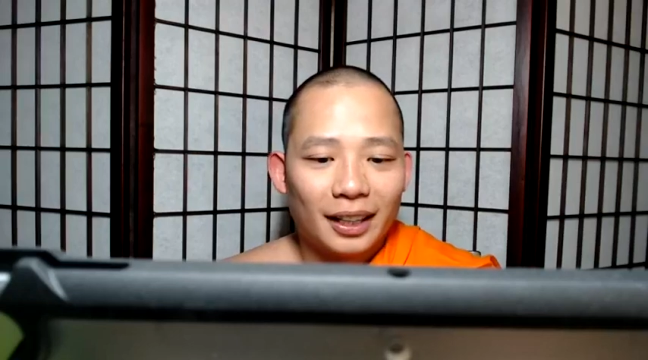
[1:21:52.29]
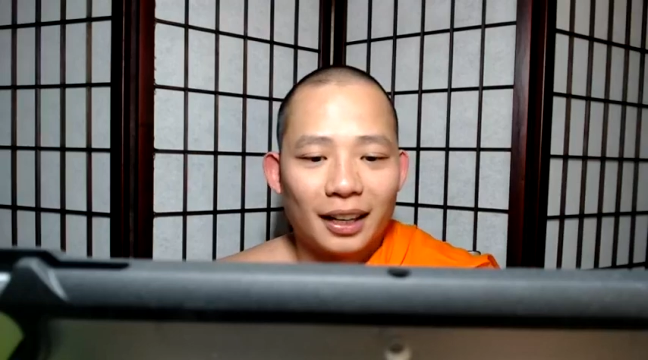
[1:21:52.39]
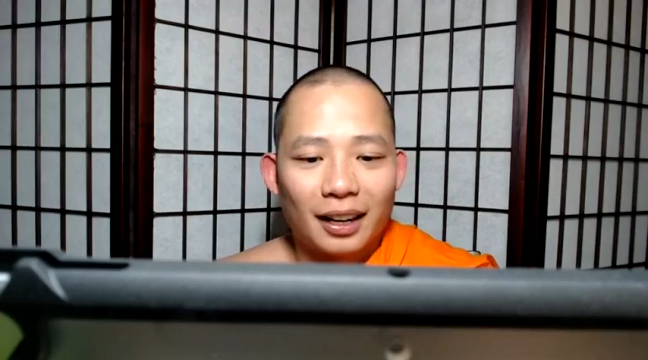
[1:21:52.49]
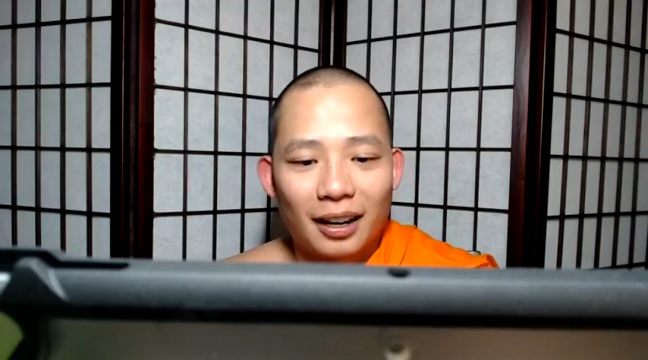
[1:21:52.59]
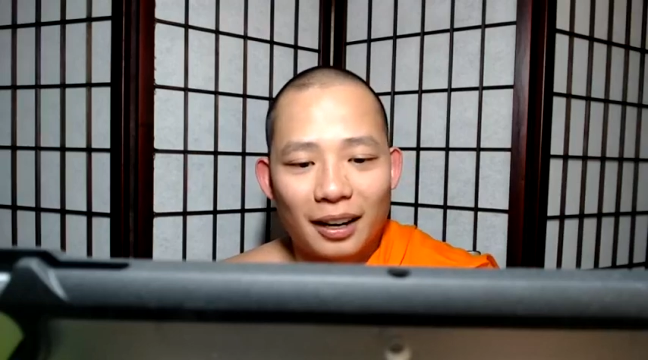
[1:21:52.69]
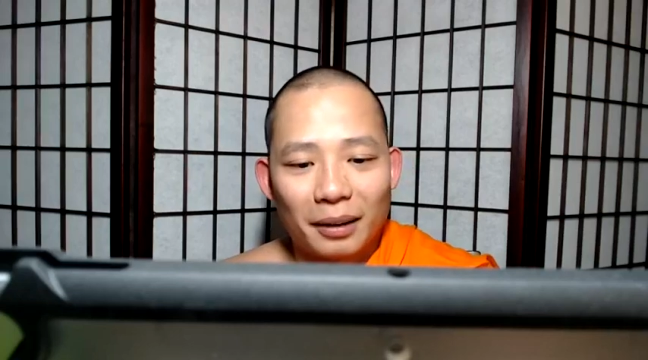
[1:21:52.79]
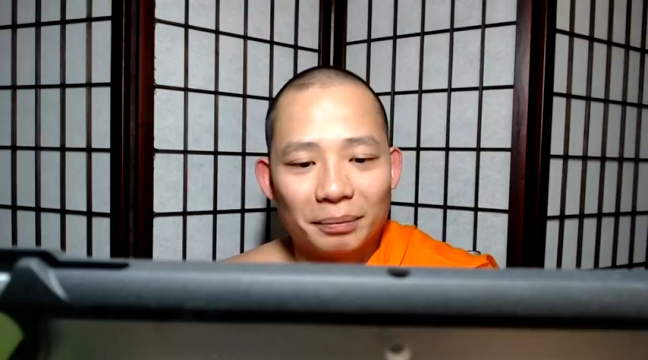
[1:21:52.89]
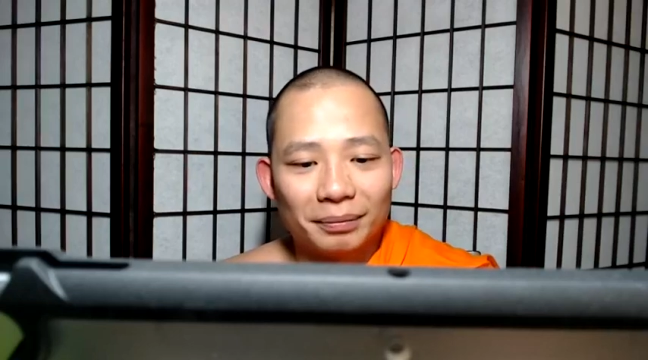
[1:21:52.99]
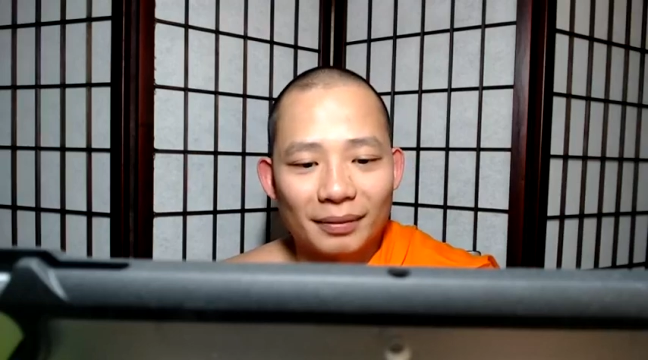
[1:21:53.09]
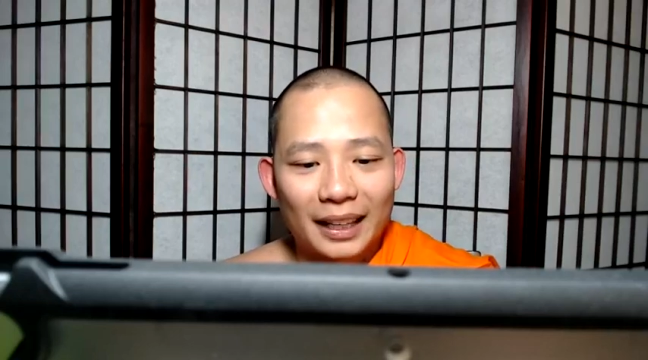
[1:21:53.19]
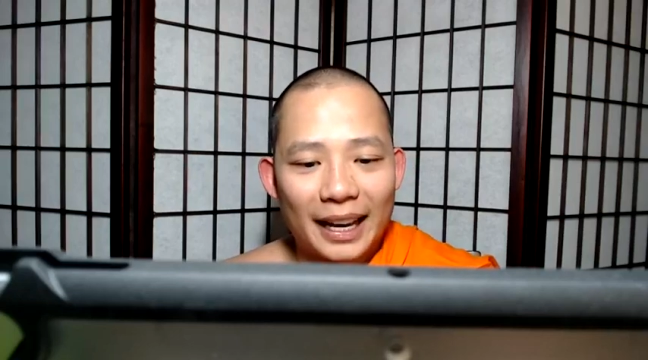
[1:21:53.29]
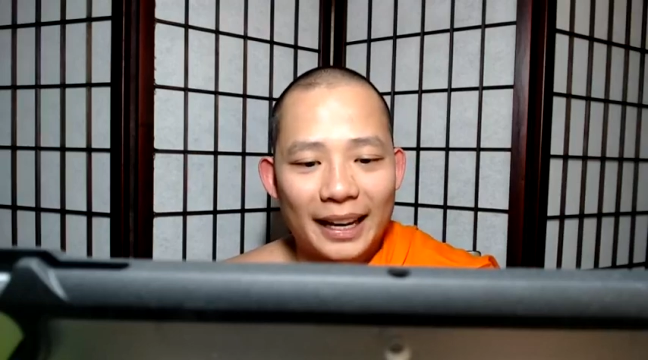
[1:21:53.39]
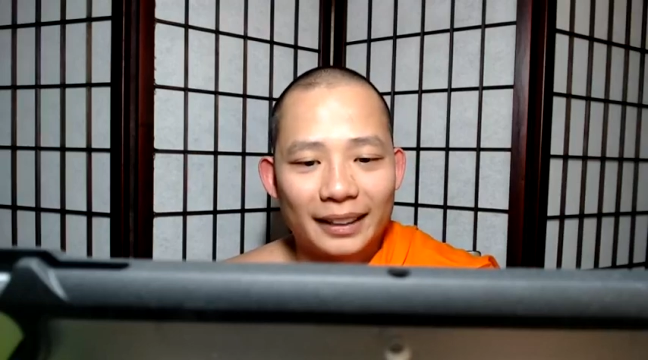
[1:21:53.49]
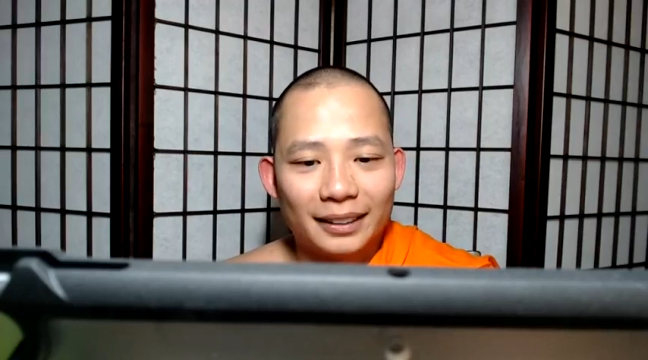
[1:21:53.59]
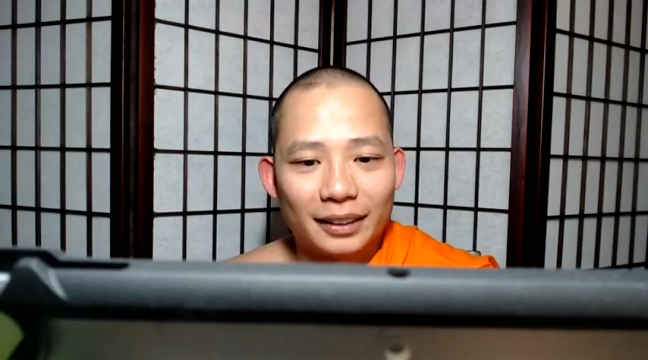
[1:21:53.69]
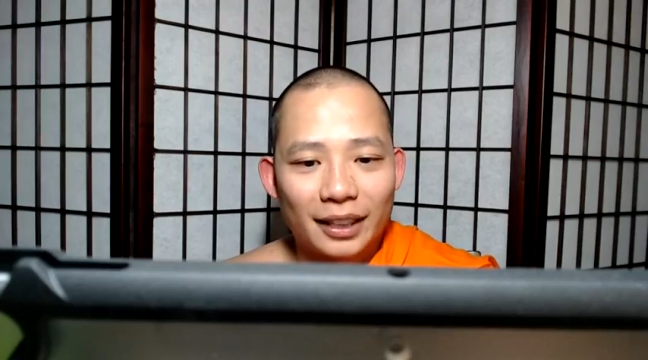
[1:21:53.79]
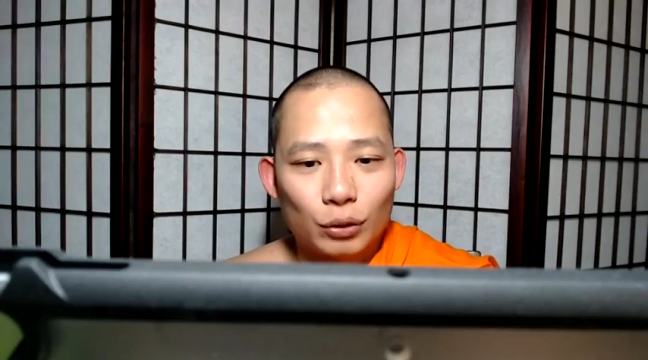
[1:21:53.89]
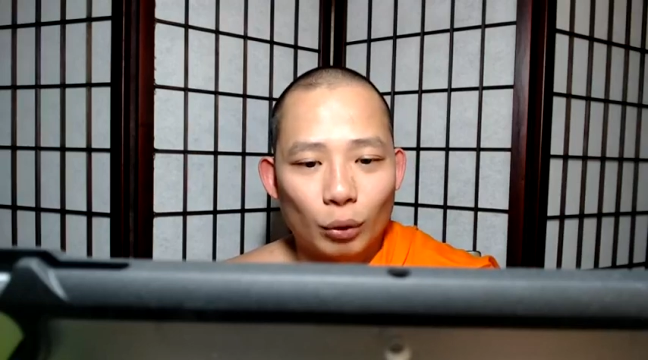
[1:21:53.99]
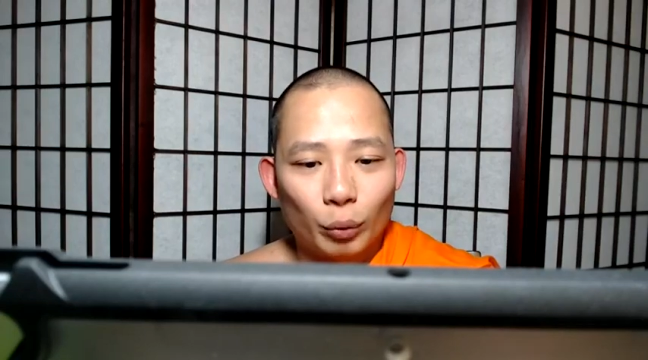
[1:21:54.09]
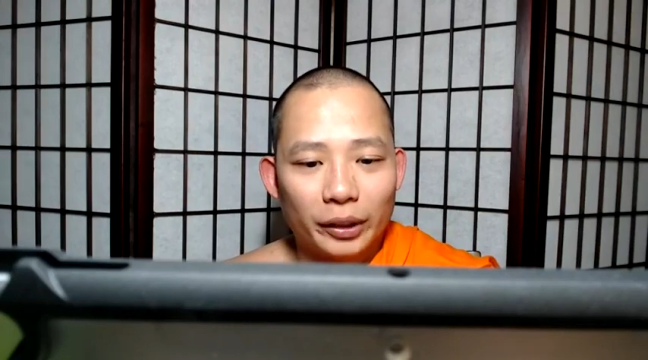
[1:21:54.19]
And that's
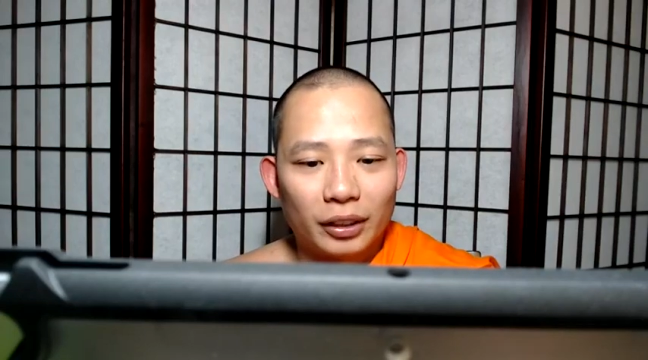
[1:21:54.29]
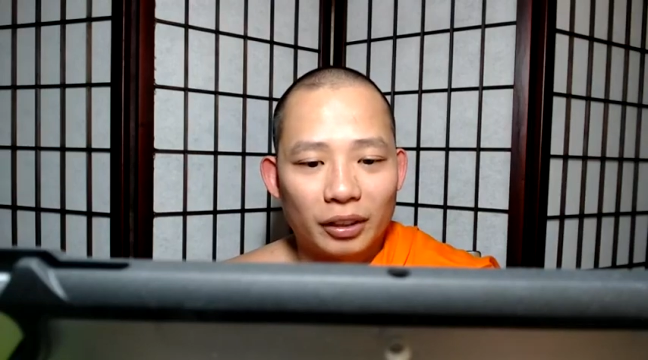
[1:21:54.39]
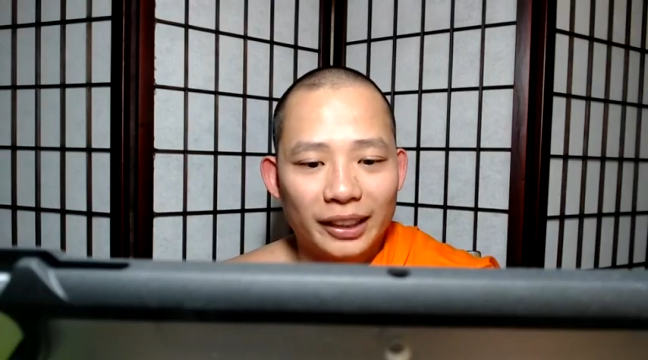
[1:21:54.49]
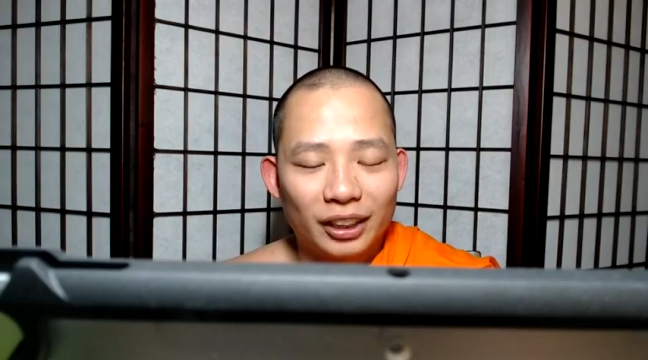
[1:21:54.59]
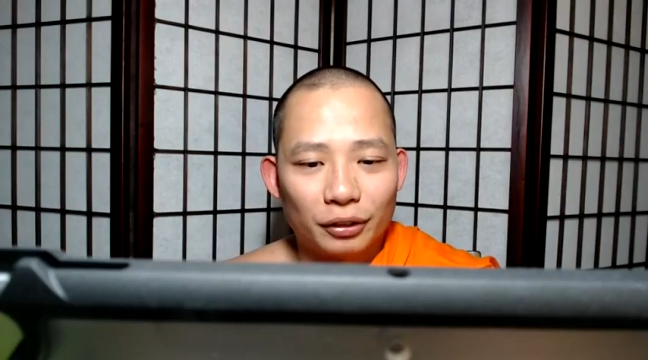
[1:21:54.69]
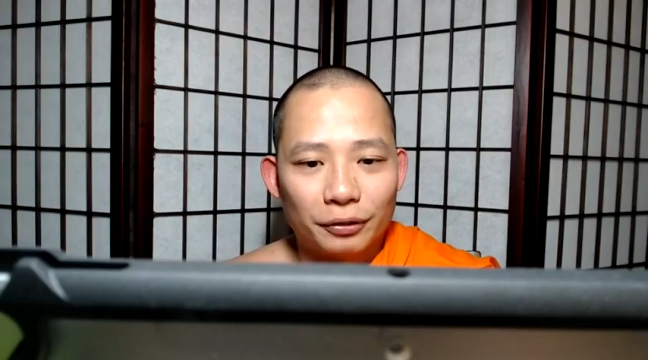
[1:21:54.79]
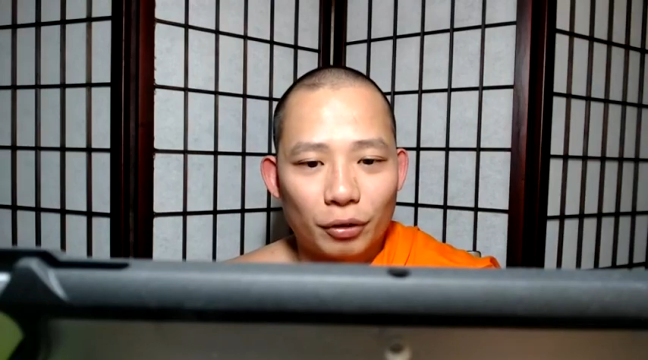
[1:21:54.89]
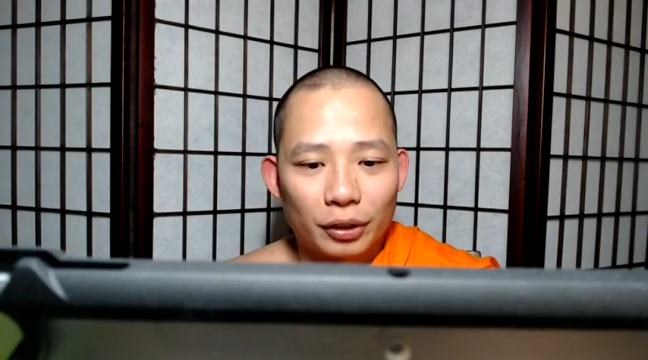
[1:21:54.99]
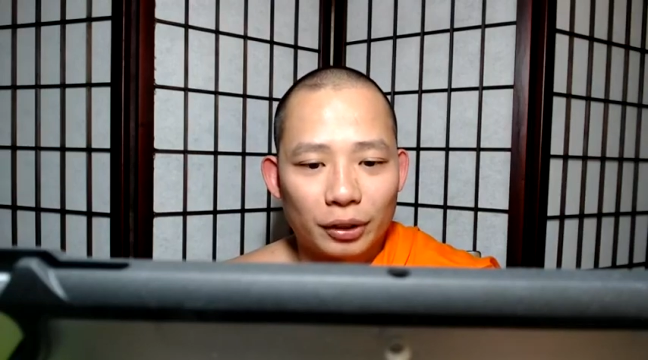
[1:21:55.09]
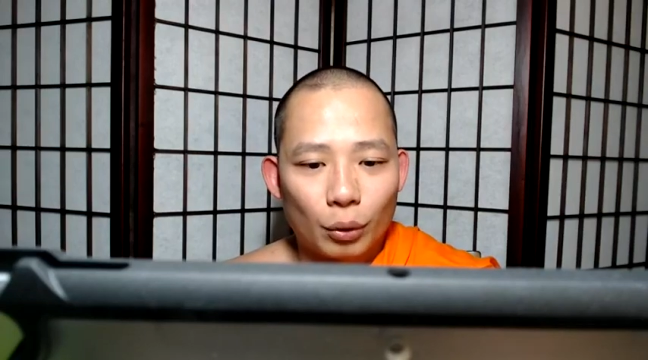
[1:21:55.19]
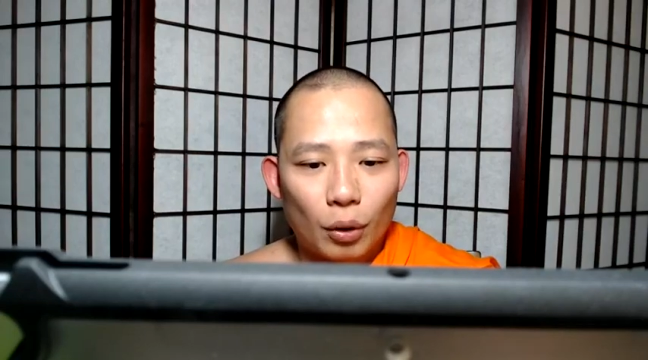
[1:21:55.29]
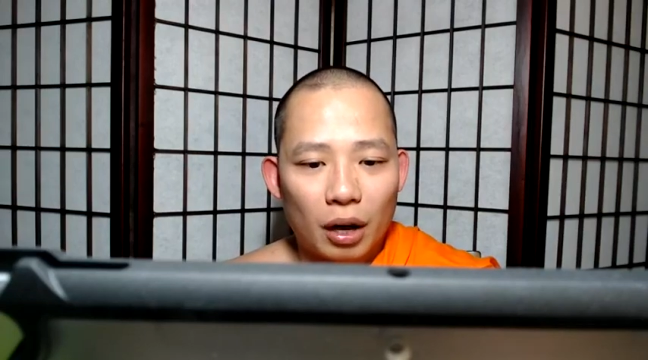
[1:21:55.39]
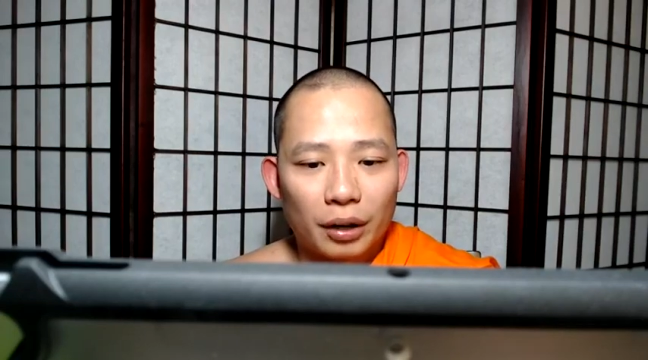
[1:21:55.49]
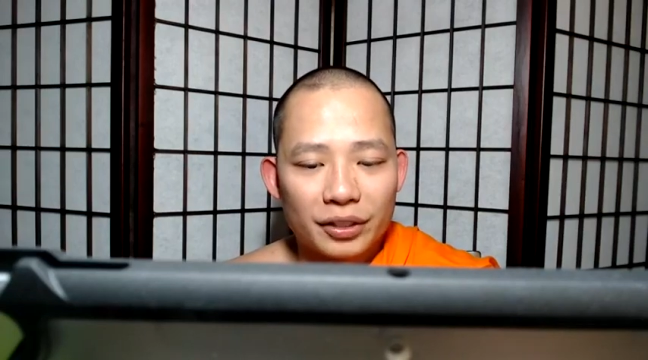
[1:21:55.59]
what we are here for.